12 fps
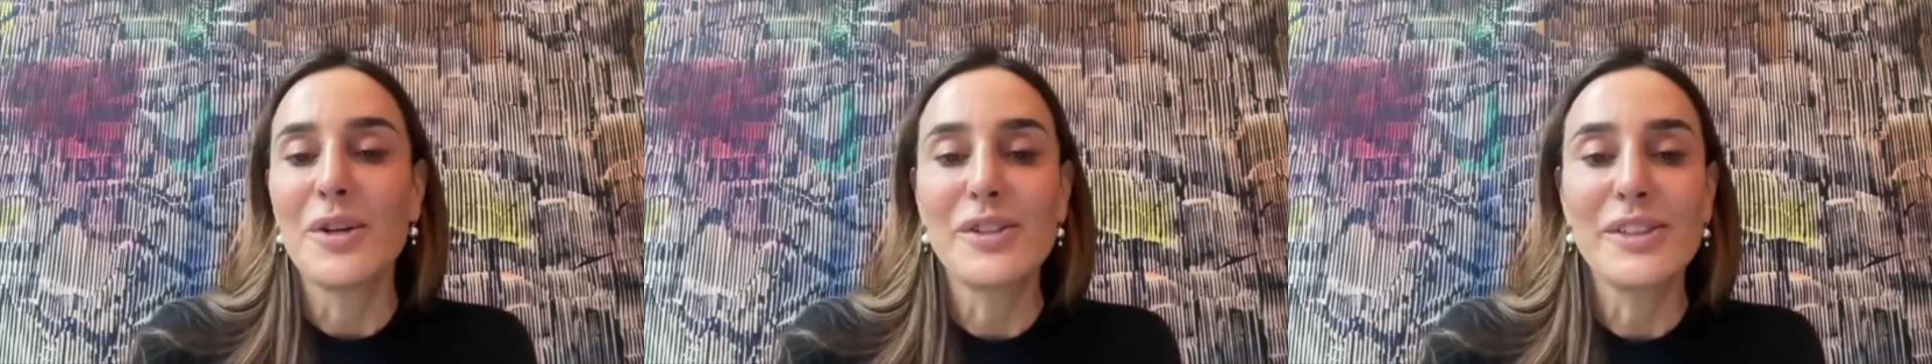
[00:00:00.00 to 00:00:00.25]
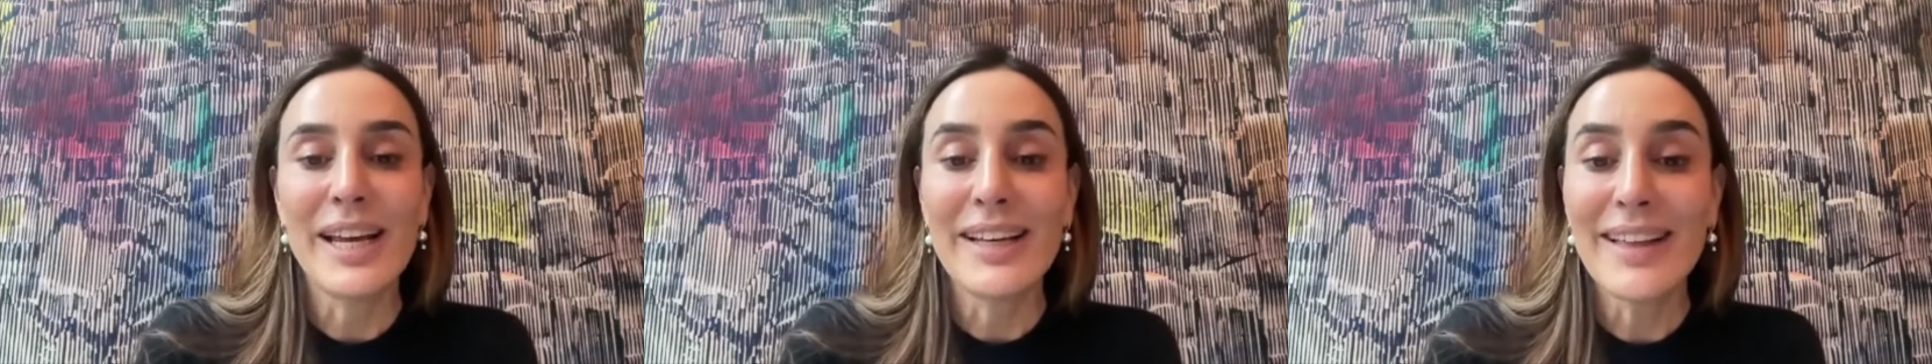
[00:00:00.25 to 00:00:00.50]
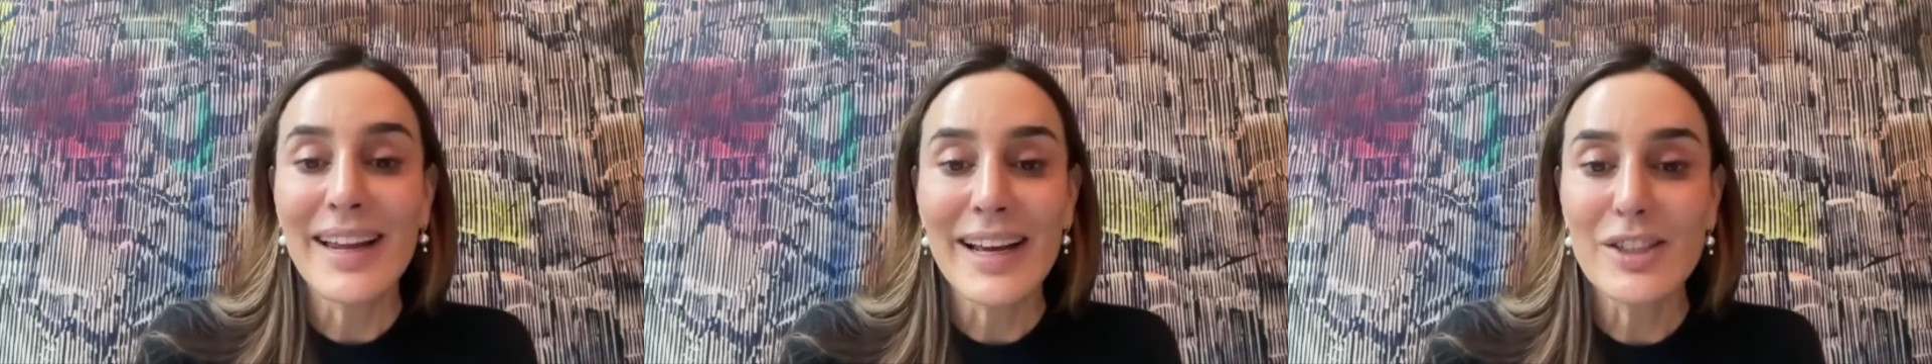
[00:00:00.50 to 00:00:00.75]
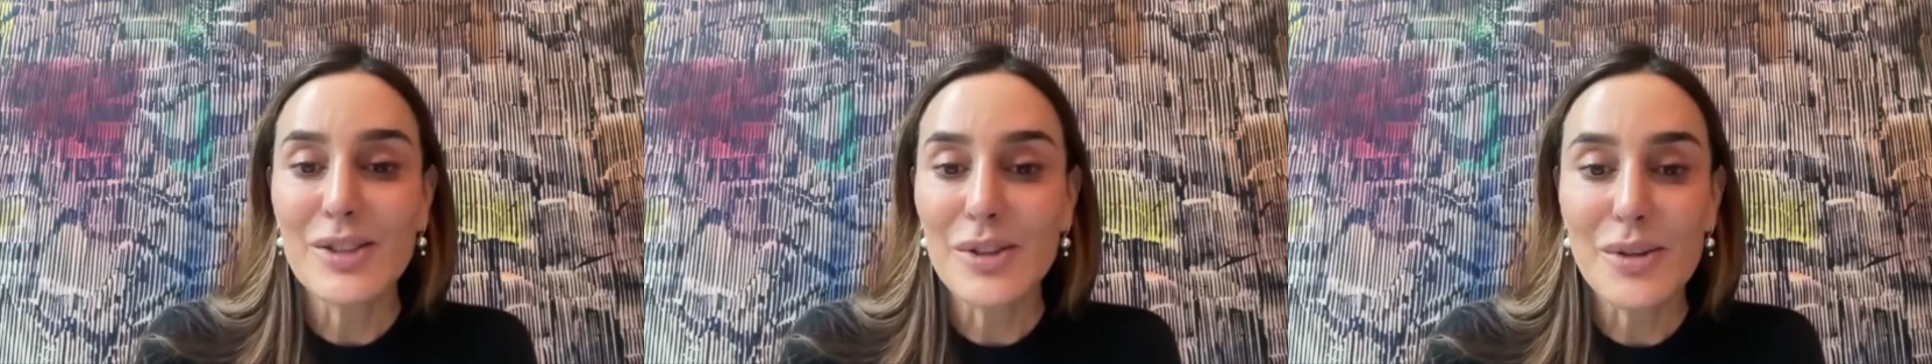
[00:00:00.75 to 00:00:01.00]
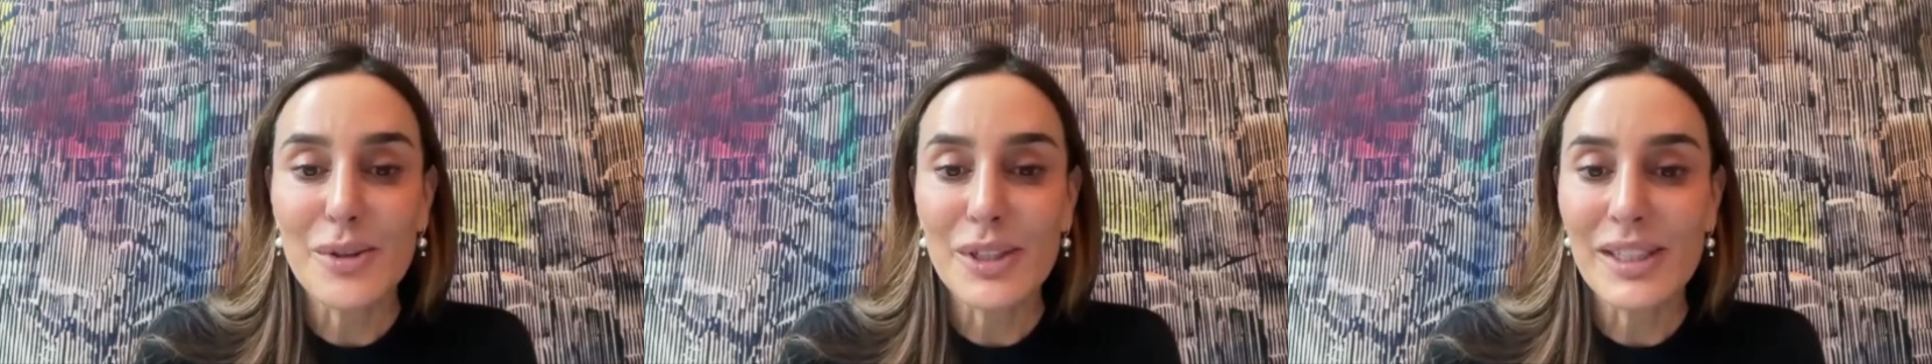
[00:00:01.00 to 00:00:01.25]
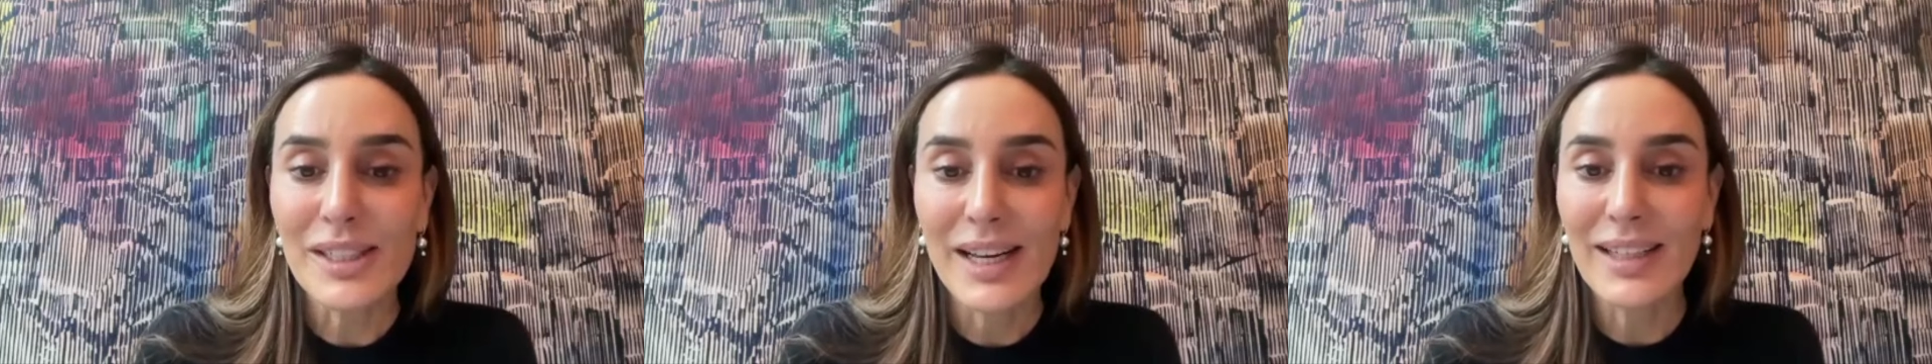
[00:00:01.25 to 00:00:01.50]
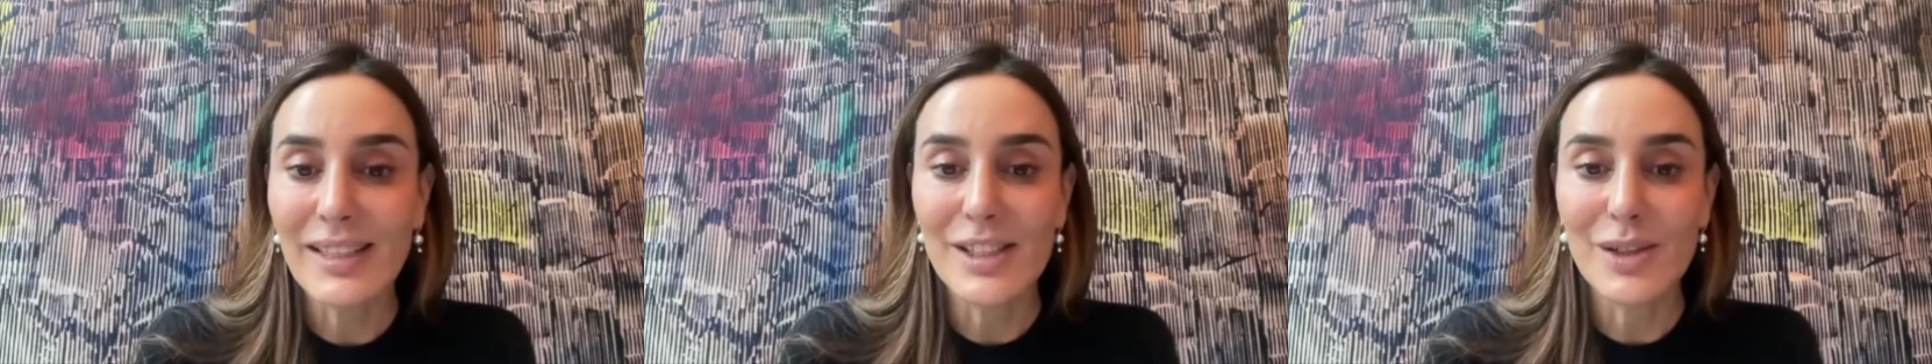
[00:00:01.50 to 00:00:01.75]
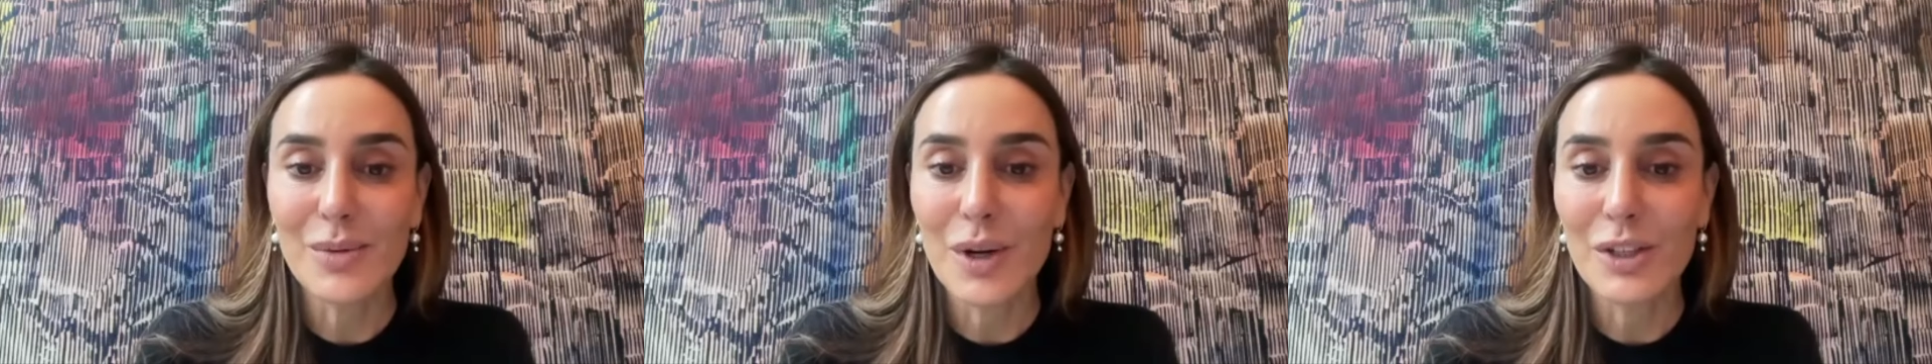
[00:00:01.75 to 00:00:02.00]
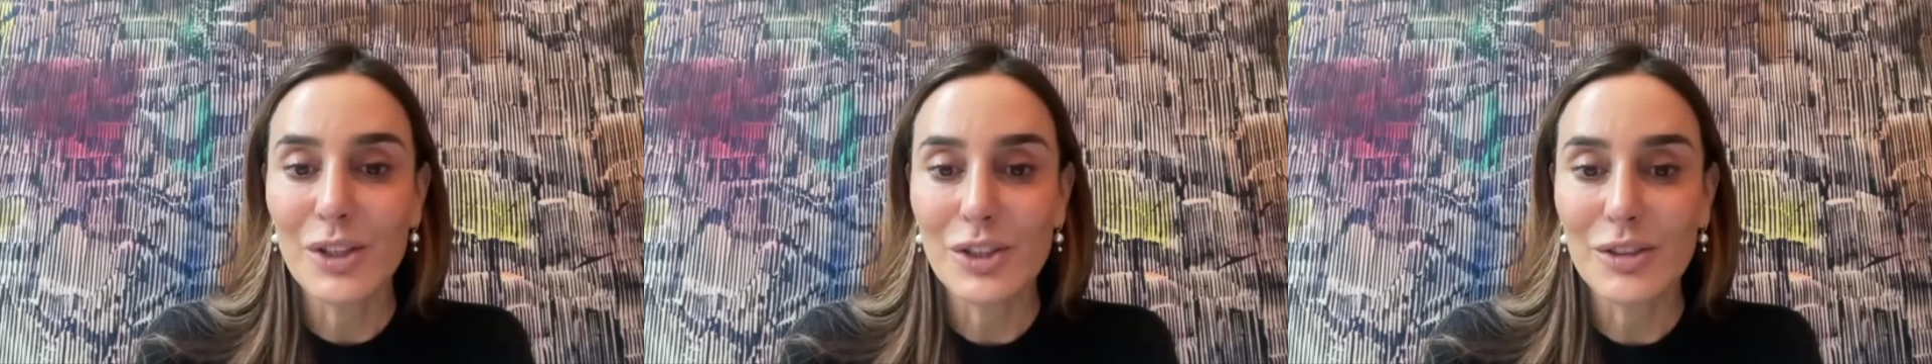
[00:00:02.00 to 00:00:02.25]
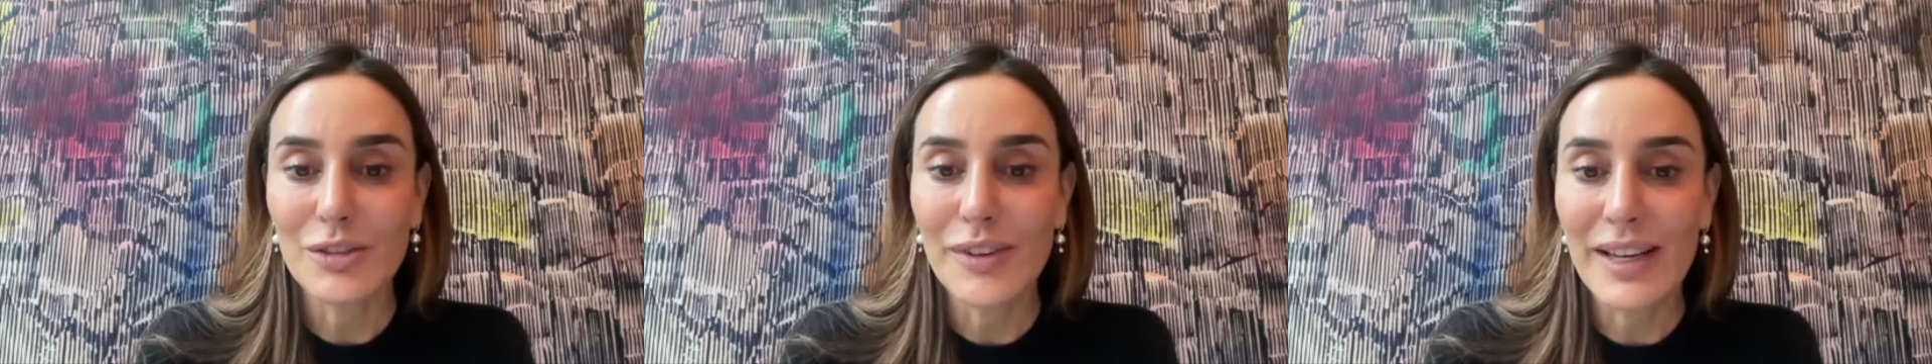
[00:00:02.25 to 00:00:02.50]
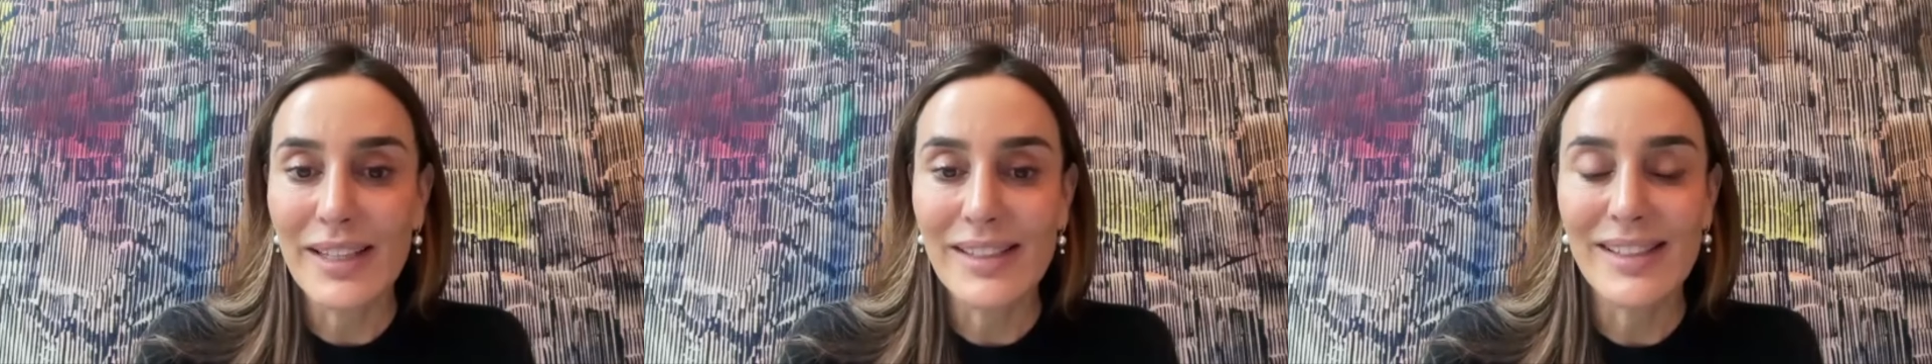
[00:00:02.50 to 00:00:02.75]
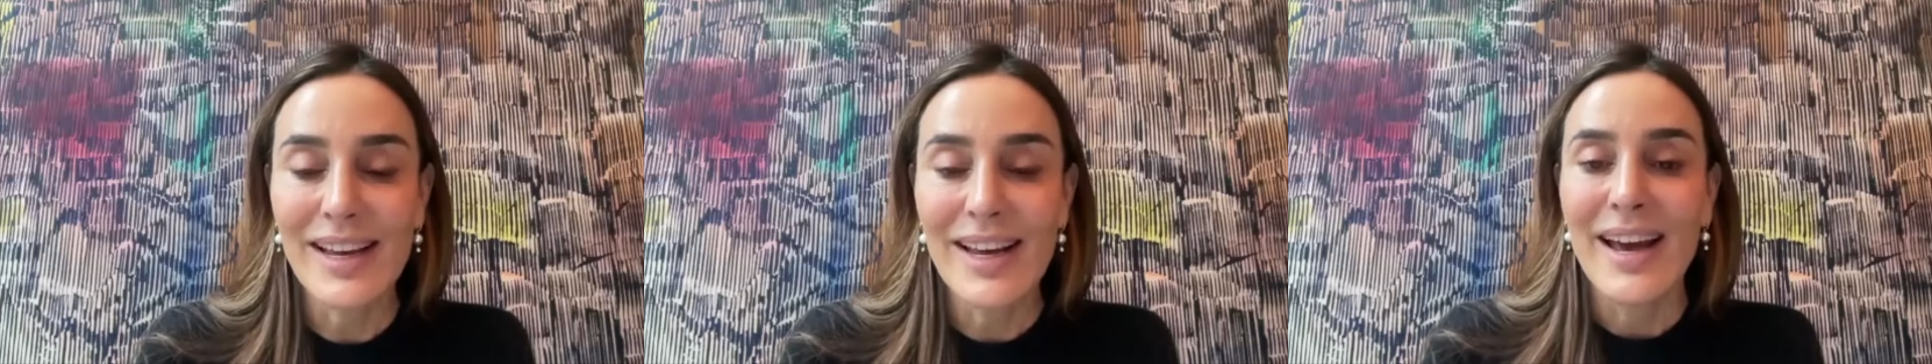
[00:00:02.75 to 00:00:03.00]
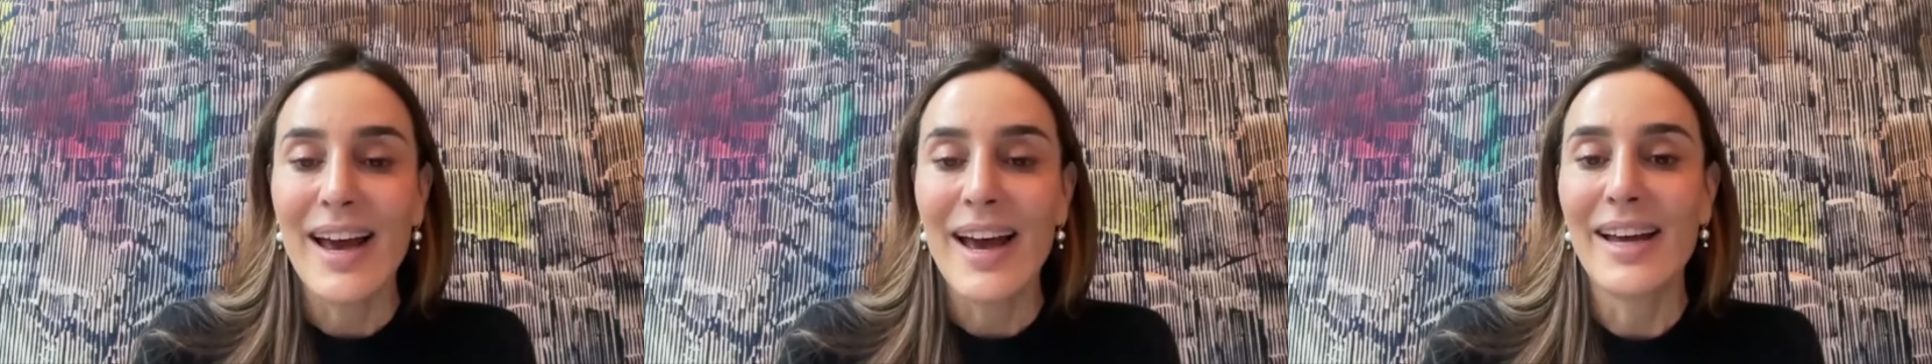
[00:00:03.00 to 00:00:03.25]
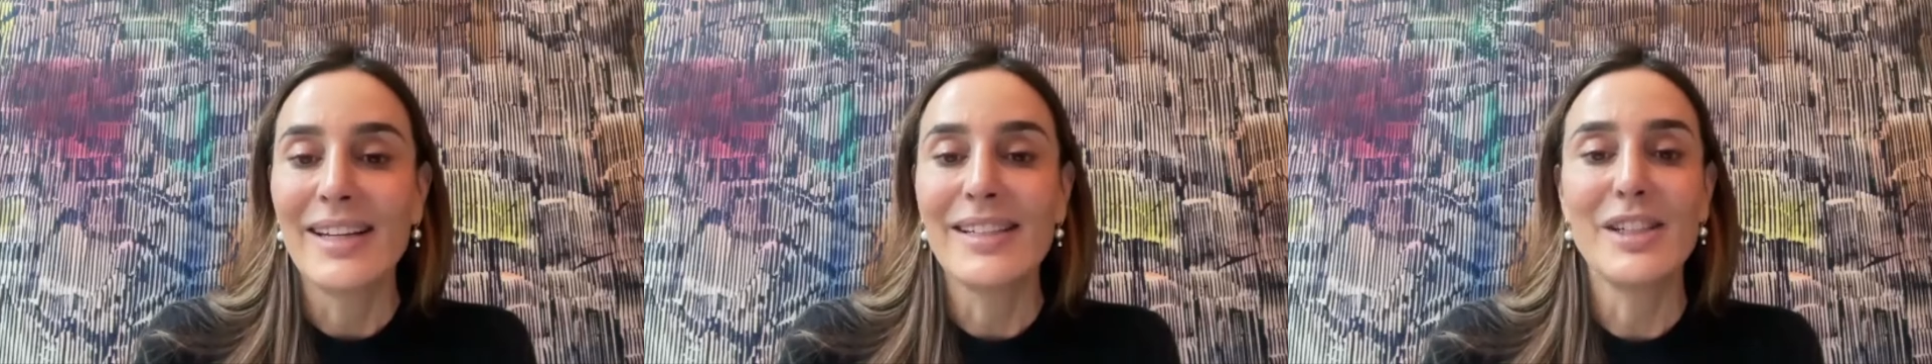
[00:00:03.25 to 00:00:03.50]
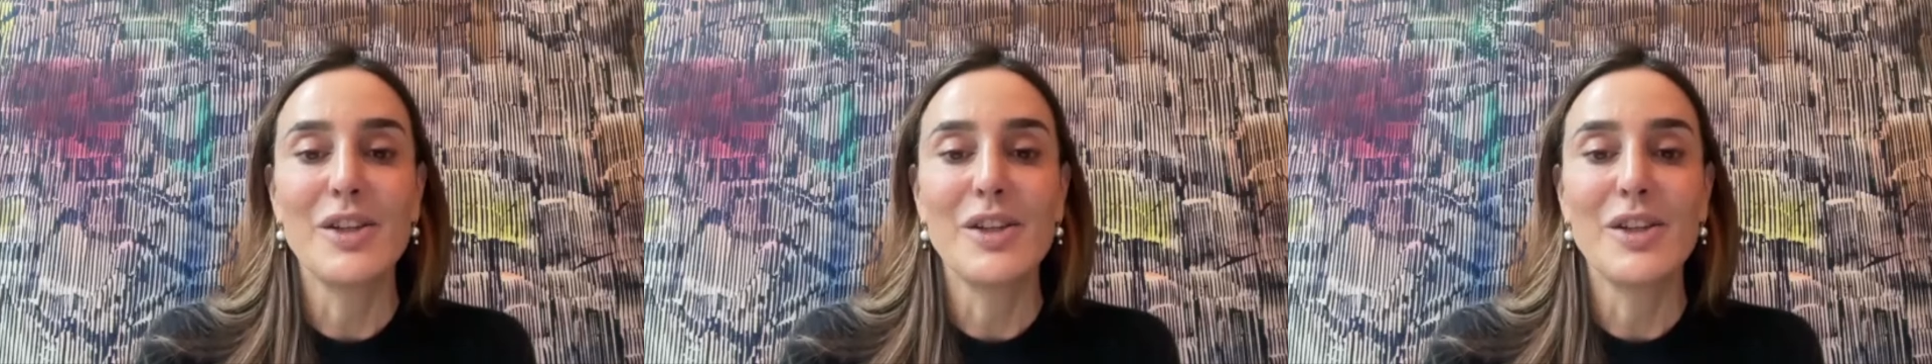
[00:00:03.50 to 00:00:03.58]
Take that extra 30 seconds to wash your face and,